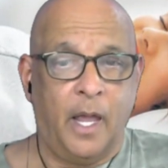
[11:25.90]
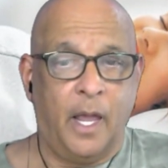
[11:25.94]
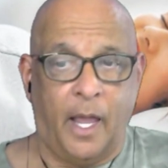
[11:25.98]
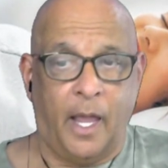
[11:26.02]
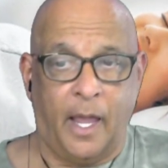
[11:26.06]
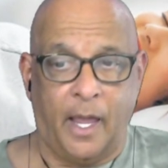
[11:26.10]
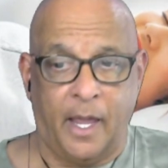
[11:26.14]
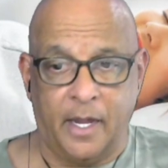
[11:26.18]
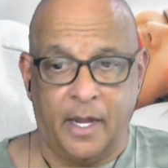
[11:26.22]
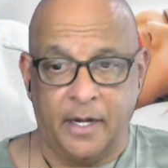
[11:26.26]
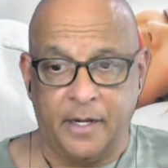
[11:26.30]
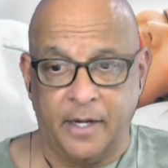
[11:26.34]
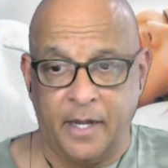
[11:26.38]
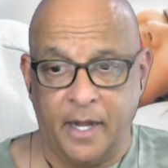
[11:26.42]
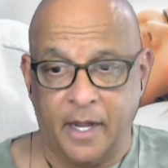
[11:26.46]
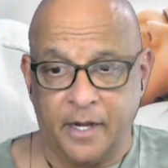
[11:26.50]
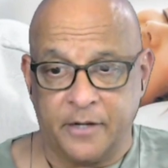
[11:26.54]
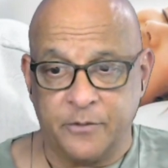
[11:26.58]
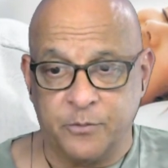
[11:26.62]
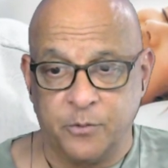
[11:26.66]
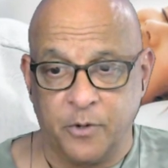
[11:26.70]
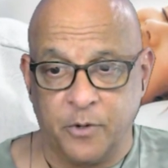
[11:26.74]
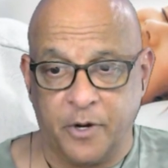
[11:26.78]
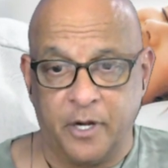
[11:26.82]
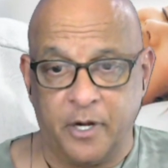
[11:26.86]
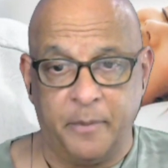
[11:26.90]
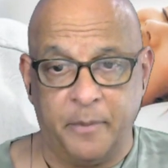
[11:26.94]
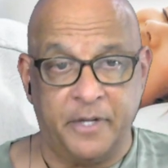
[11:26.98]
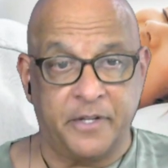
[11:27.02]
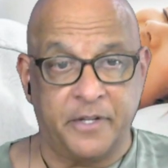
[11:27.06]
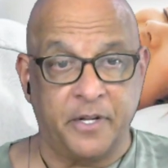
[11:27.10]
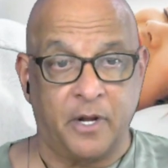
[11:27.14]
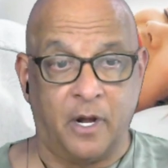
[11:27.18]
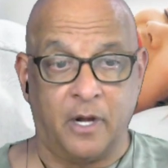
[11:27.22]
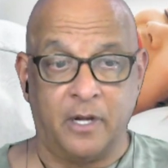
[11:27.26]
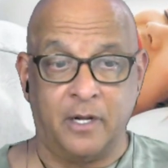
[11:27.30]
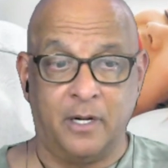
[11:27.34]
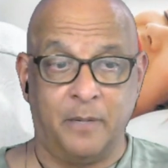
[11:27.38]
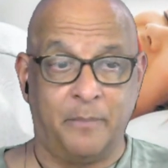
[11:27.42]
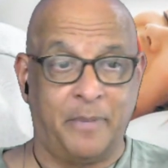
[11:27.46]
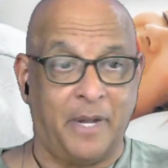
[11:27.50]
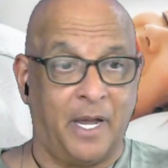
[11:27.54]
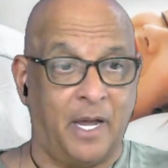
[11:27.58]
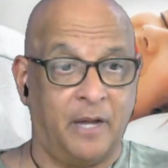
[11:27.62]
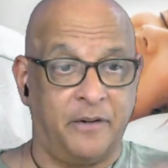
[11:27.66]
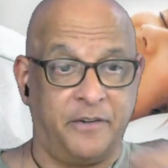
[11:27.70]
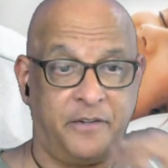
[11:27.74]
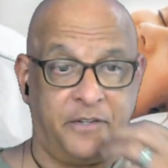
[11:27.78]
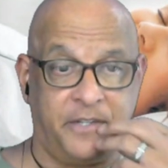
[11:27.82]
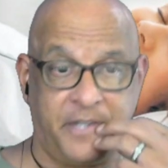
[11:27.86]
And next, we're going to be talking
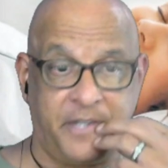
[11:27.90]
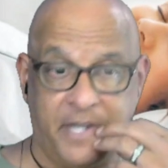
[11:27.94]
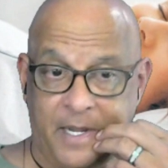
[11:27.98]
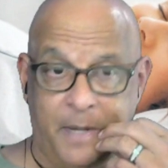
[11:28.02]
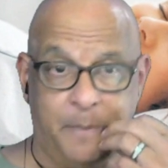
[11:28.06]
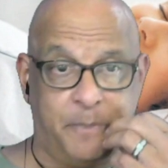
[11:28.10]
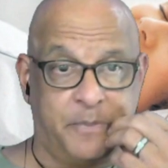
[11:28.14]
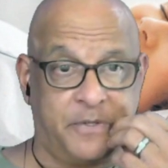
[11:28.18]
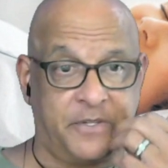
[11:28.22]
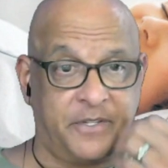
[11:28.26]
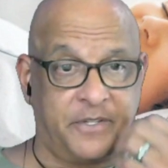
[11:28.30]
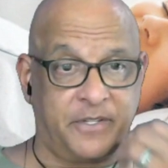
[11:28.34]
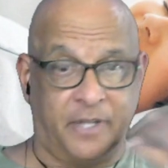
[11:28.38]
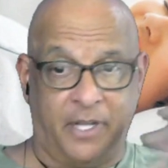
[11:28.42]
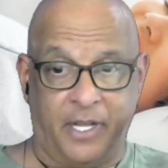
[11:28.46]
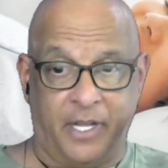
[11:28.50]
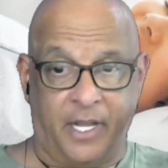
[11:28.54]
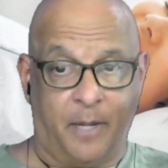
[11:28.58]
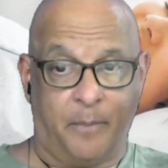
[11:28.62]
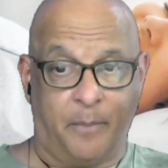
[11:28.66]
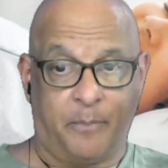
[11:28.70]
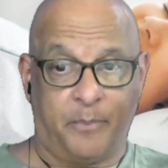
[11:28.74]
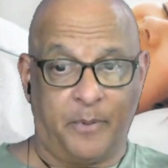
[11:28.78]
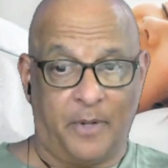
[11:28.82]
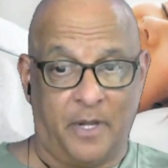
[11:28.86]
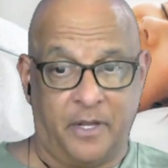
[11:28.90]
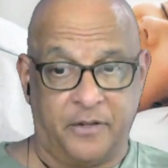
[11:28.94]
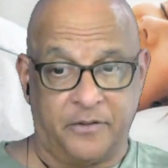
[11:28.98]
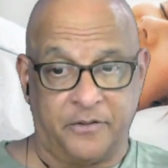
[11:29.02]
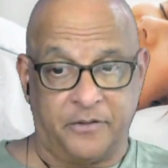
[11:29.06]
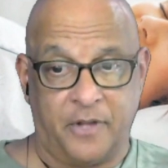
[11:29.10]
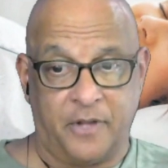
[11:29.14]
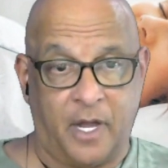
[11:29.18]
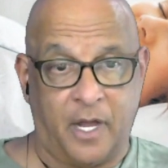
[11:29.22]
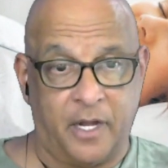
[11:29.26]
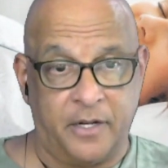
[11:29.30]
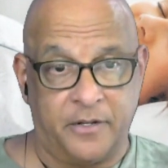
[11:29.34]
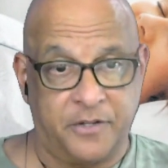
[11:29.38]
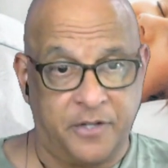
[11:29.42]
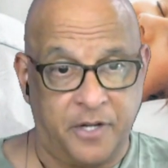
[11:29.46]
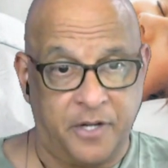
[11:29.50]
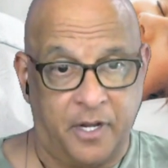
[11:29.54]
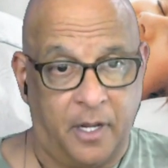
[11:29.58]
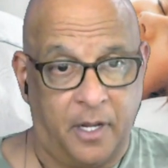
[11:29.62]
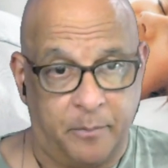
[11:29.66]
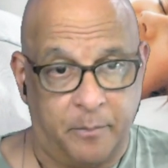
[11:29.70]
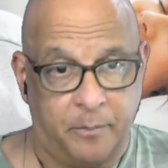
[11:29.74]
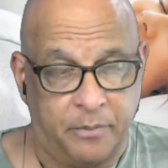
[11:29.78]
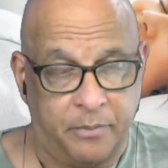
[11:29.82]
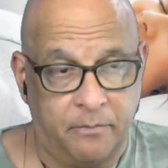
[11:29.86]
about deep sleep is not
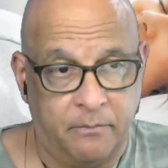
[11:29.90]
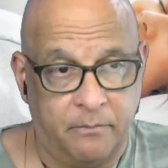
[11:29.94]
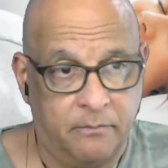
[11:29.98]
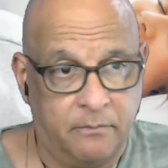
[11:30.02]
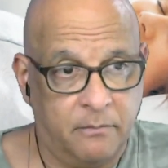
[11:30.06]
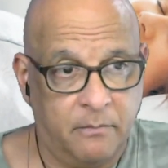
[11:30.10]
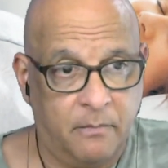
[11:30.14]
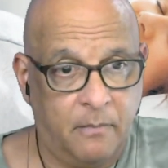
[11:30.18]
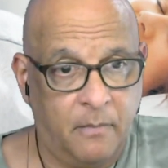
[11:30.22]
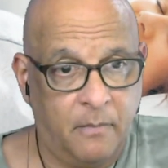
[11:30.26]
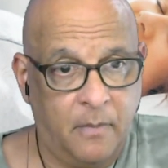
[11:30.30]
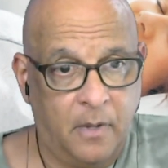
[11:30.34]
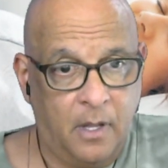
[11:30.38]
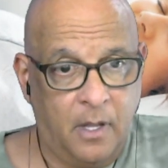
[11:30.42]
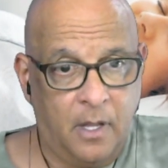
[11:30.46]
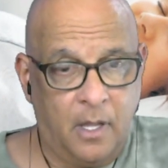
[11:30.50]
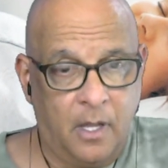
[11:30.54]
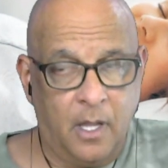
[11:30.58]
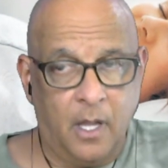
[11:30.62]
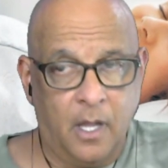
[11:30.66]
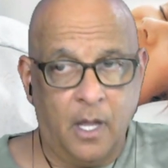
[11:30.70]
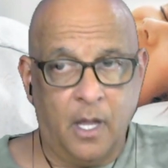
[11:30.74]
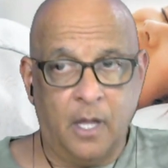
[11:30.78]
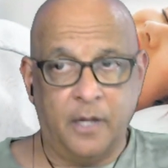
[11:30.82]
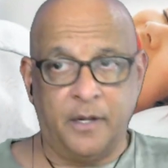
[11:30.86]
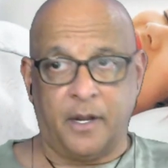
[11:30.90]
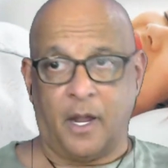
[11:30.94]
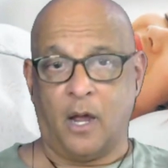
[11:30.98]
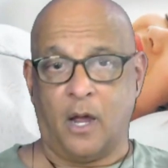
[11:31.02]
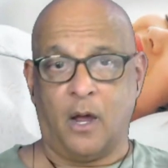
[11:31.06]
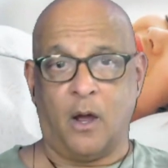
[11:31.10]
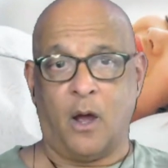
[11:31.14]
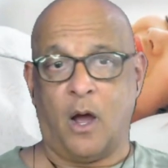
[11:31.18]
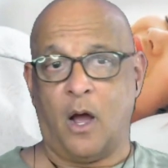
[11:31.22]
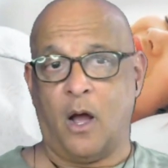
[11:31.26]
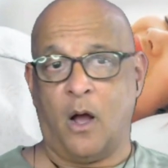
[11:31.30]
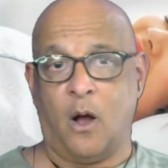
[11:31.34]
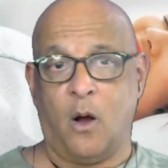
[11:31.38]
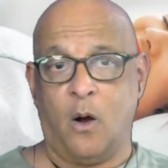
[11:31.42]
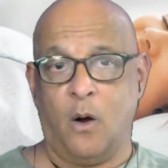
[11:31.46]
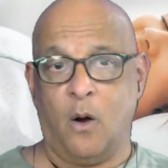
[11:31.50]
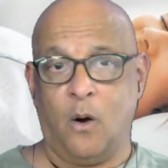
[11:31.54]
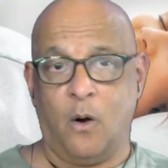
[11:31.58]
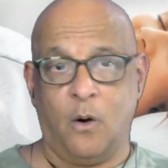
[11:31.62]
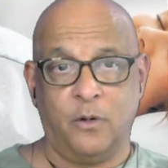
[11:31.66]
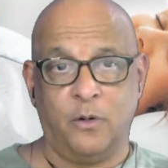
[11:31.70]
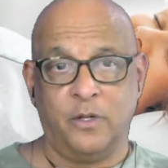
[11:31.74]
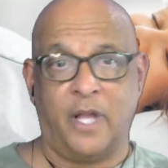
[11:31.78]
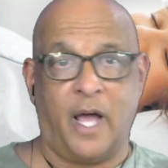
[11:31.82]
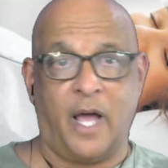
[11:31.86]
cheap. Now, a
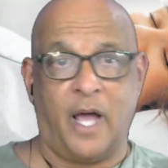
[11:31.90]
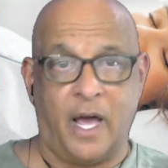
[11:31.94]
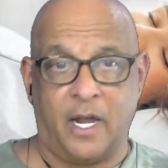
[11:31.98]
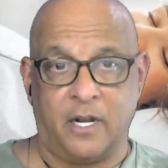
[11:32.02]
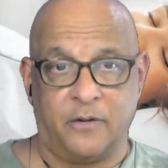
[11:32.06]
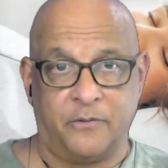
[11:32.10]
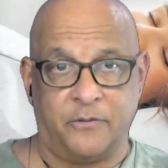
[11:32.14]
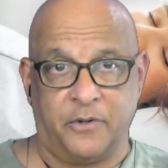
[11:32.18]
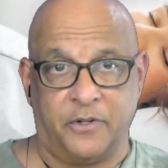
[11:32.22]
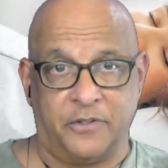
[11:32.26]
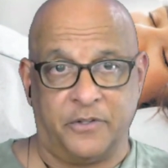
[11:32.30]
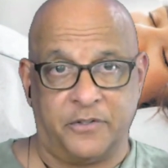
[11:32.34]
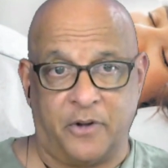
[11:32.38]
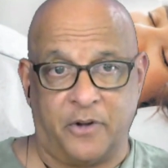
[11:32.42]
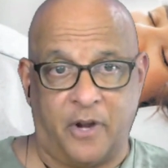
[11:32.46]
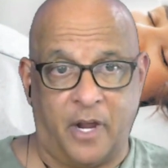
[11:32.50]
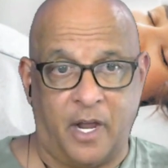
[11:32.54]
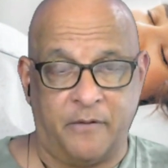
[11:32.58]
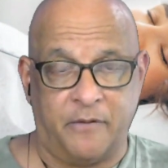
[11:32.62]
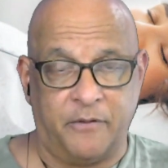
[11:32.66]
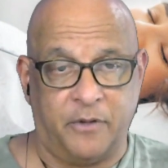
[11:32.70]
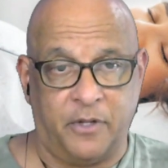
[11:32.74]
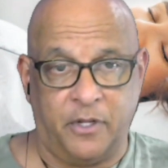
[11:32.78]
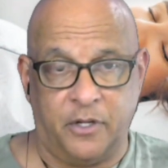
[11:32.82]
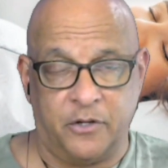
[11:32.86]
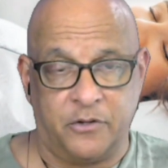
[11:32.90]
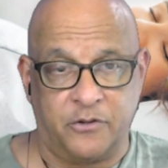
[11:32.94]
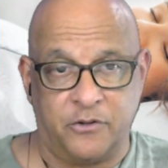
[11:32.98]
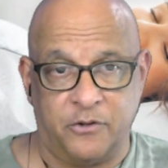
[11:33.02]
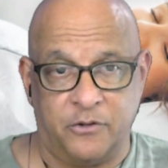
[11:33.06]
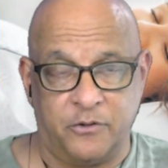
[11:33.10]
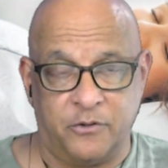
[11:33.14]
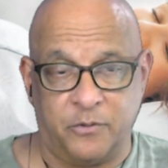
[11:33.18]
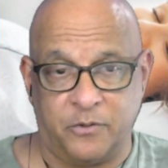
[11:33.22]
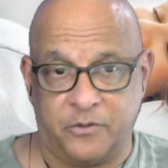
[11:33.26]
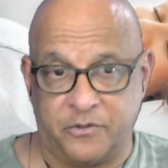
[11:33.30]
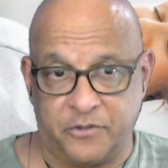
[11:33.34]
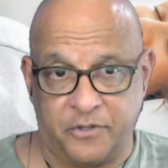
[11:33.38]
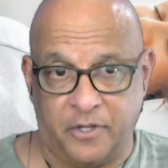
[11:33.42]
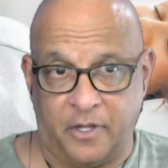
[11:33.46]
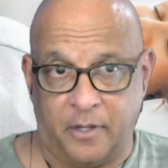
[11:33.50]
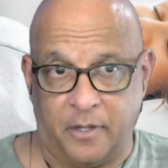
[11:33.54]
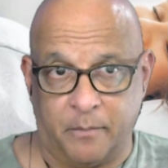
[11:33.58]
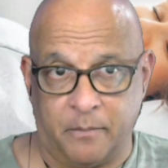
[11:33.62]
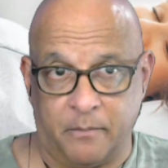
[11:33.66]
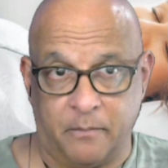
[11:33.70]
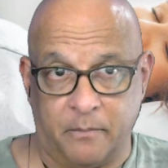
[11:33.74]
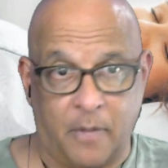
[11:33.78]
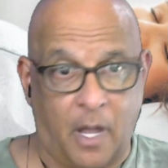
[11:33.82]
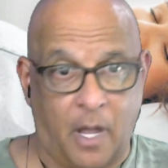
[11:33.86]
whole lot of us are having issues with
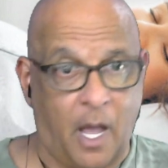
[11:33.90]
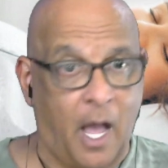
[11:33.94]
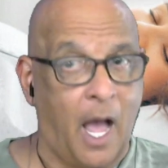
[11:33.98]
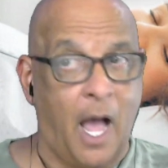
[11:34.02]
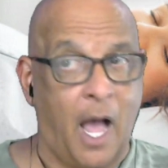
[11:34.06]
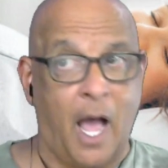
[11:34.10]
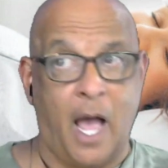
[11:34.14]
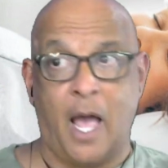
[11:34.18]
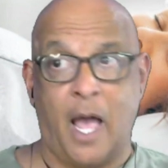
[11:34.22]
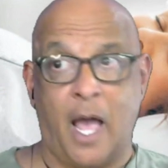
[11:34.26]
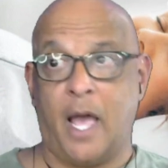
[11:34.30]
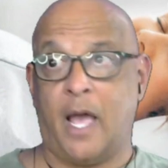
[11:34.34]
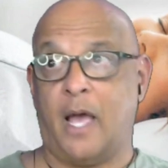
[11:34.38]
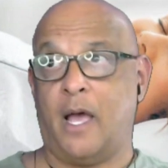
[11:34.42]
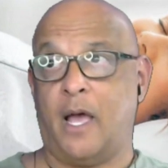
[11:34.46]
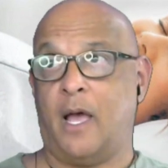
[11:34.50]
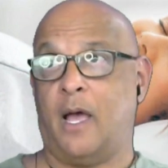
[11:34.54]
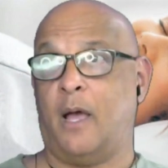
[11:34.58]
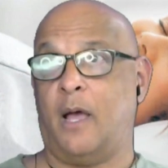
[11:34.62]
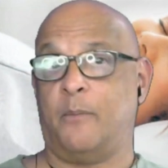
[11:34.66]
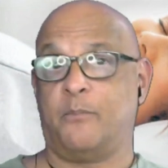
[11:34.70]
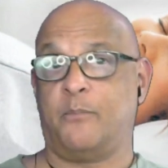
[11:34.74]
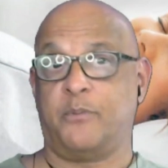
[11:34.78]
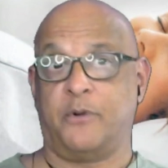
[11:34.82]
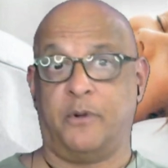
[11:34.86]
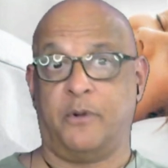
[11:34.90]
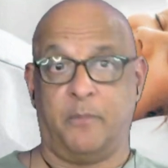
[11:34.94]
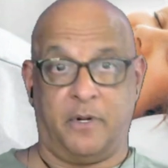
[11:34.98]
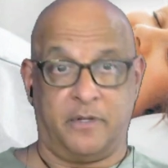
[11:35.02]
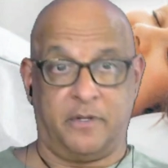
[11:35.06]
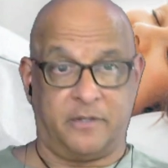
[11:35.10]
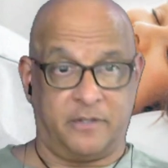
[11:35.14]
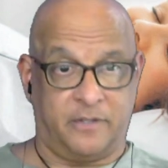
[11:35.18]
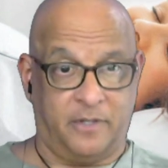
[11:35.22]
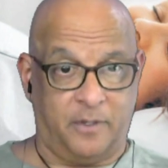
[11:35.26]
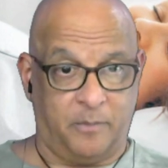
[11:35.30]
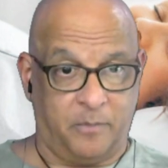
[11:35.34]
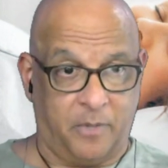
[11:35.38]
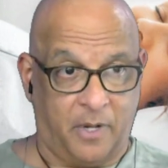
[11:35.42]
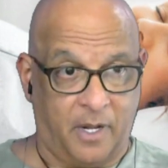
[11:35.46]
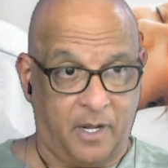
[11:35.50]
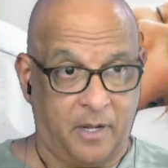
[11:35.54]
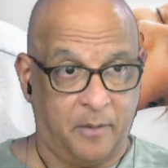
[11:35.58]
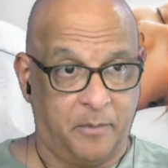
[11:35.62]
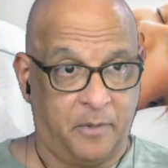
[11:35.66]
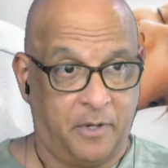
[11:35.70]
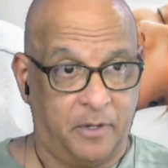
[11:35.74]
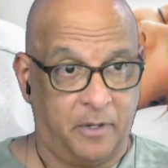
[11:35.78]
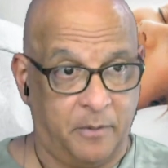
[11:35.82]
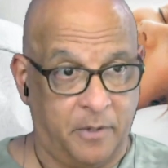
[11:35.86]
sleep. I pretty much sleep
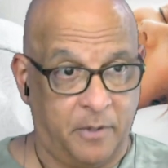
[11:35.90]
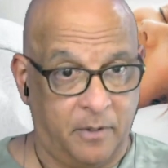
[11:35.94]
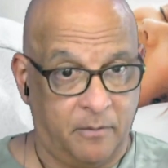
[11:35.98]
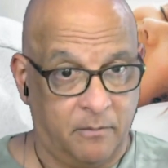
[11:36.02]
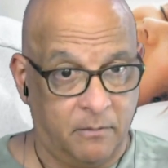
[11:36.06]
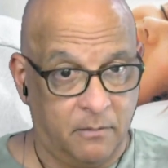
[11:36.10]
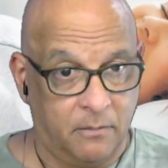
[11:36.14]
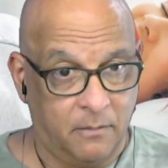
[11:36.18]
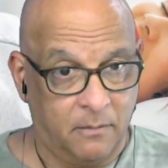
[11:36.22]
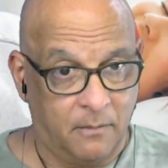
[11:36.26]
like a baby.